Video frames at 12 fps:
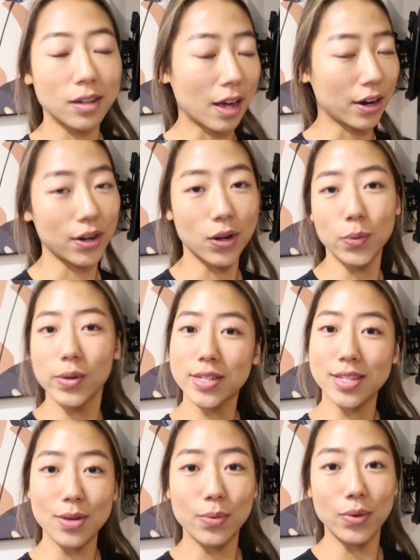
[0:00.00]
I don't know. We'll
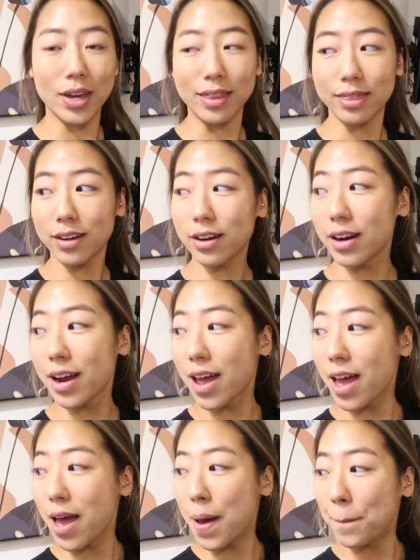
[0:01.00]
see when we get there.
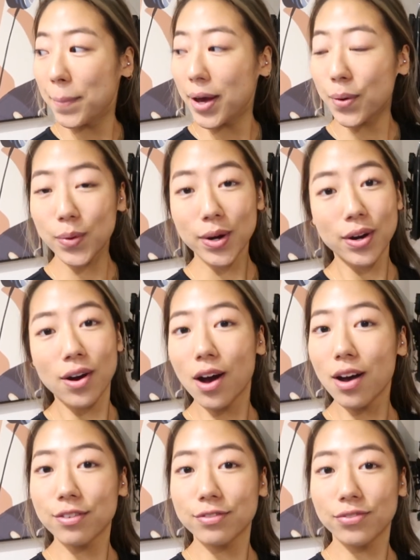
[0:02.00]
But we are
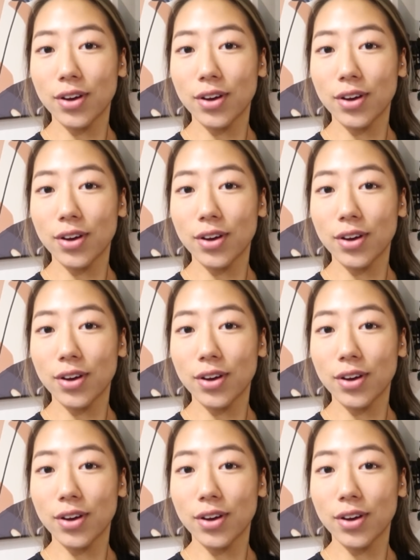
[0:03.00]
off.